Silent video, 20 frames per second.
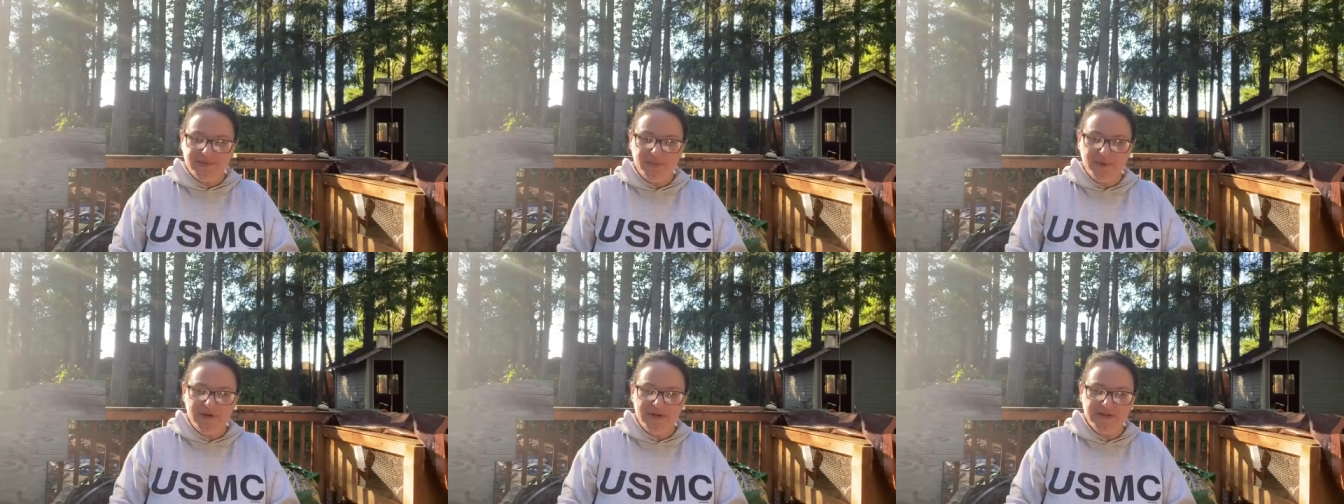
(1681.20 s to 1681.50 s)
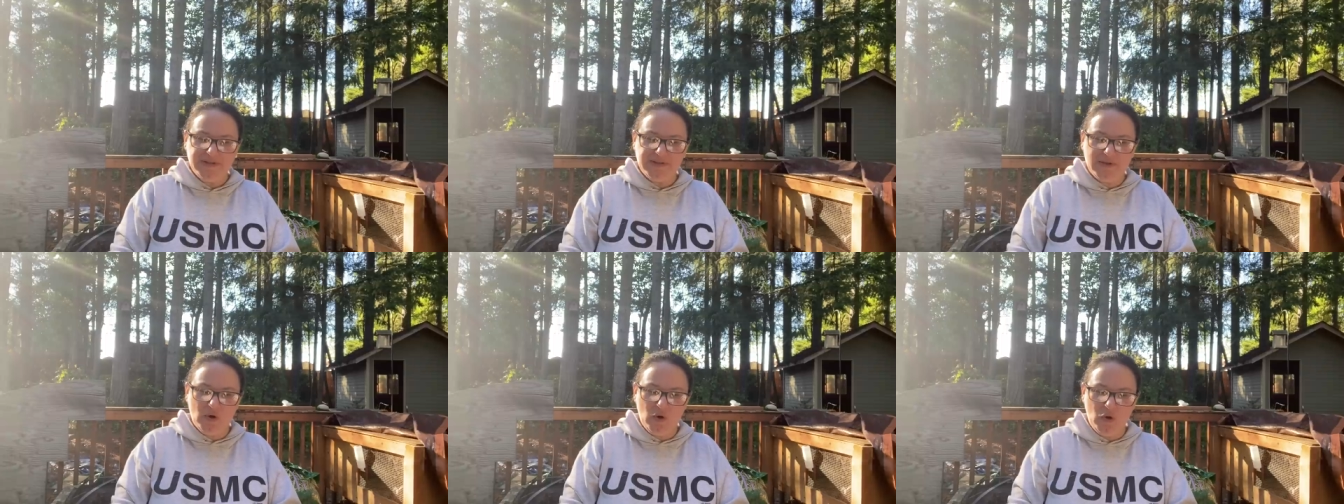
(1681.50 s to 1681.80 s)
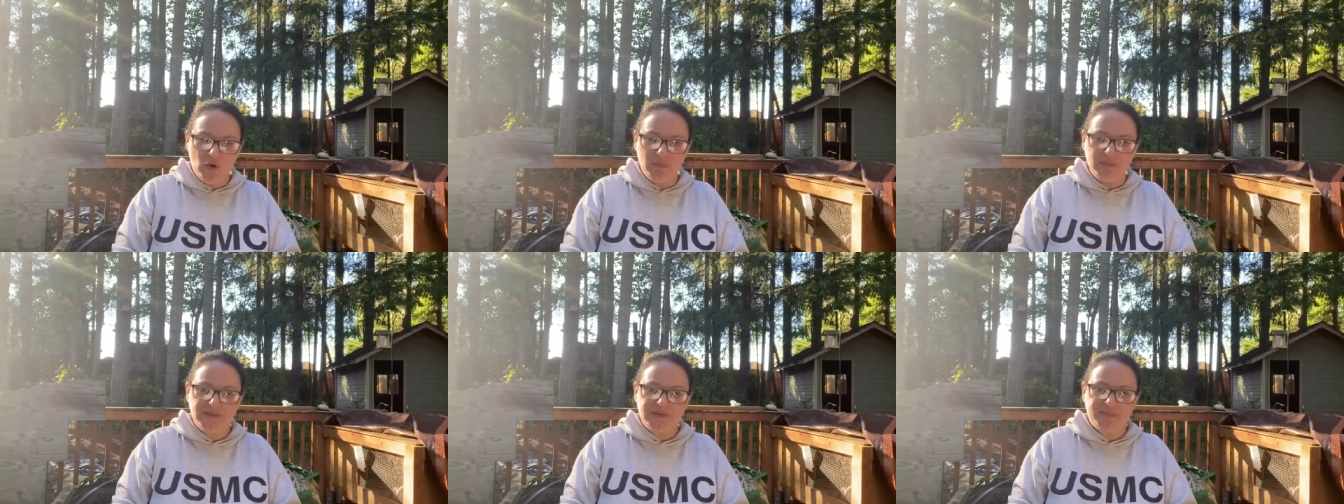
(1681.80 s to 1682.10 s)
one is
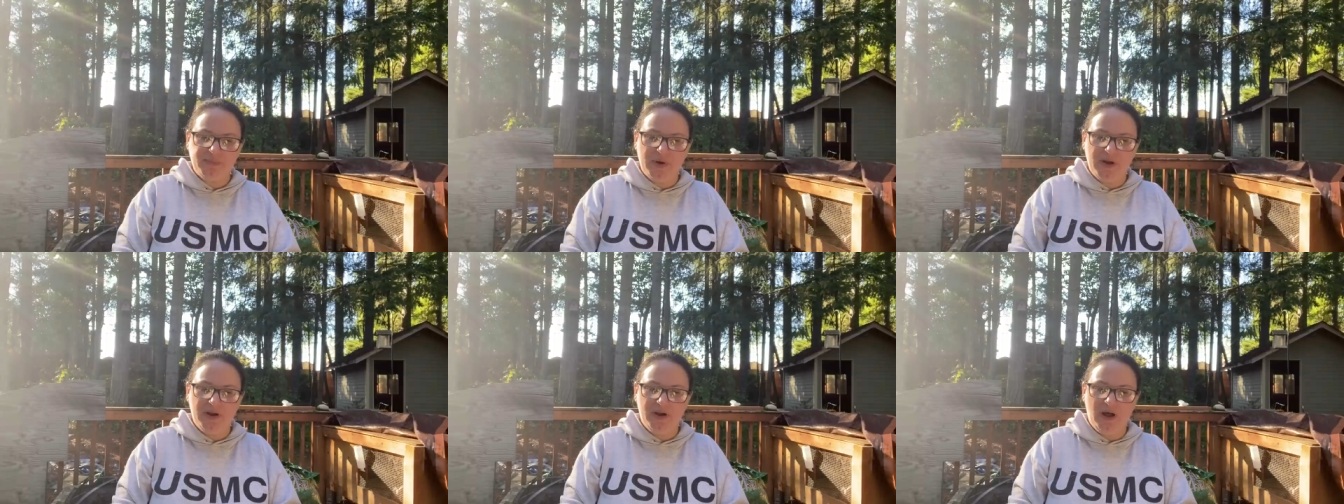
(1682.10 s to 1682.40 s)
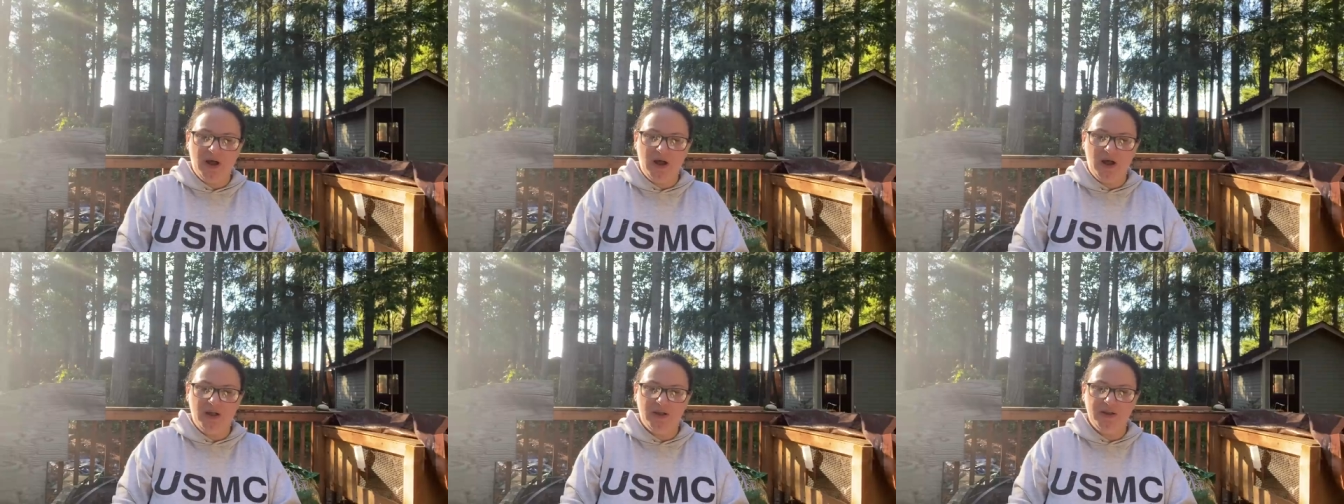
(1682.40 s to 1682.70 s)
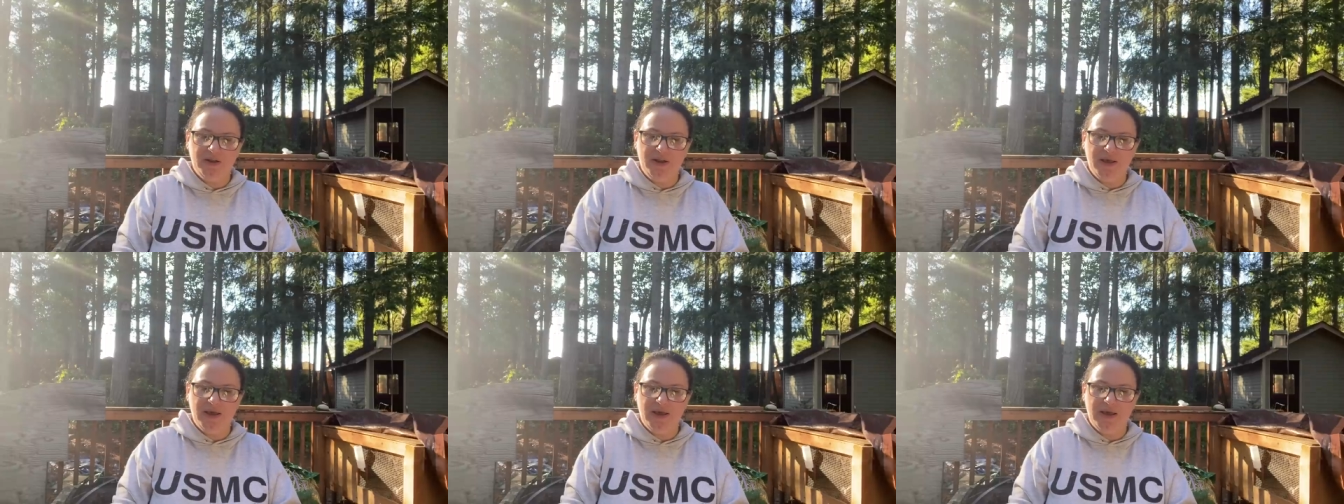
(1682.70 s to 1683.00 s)
Homespun
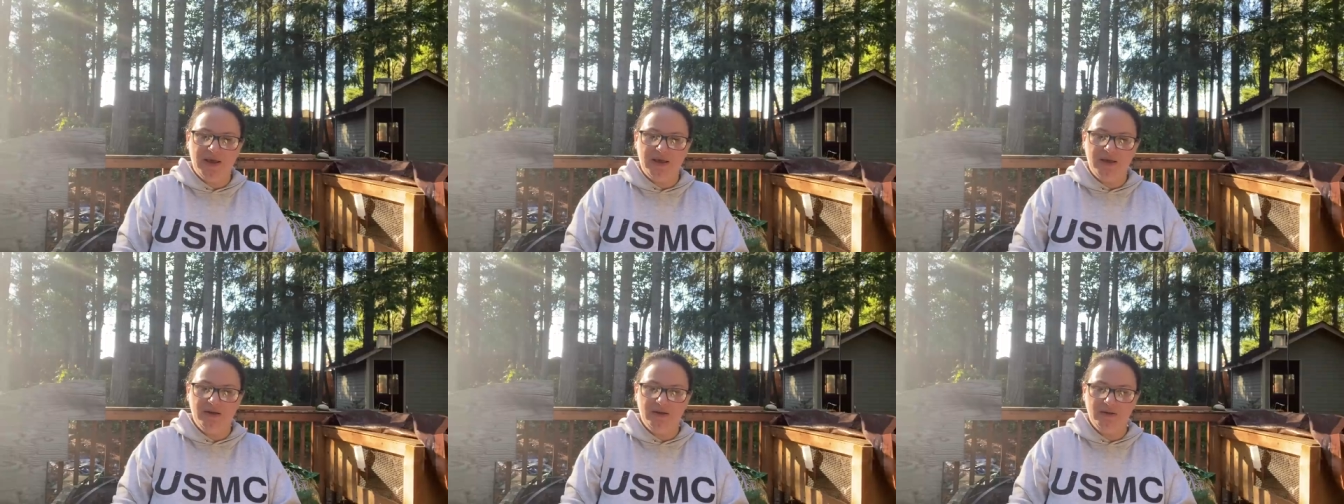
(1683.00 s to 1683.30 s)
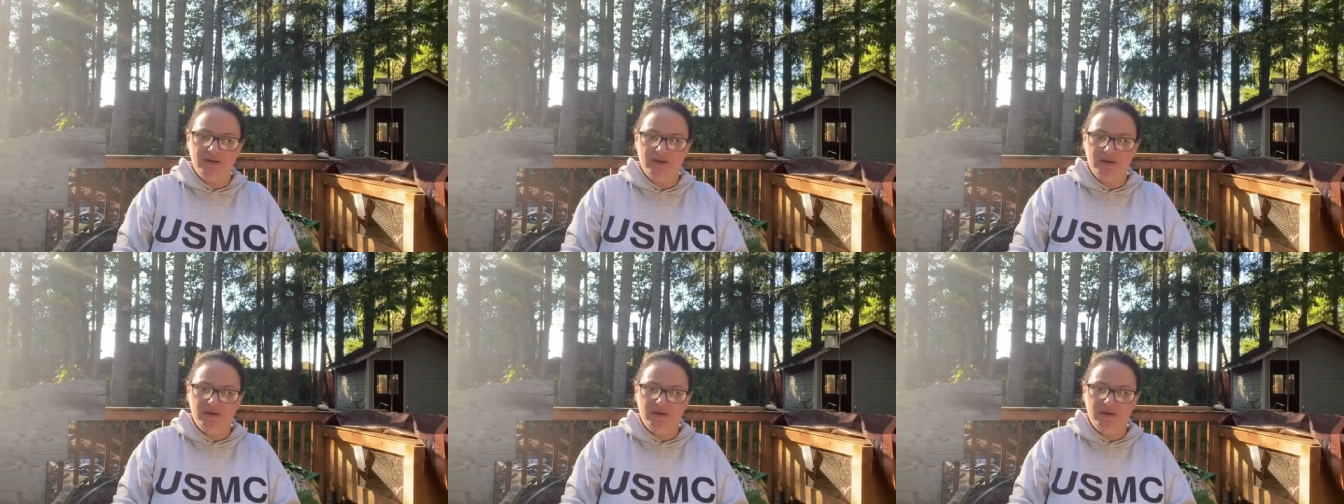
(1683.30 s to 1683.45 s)
Holiday.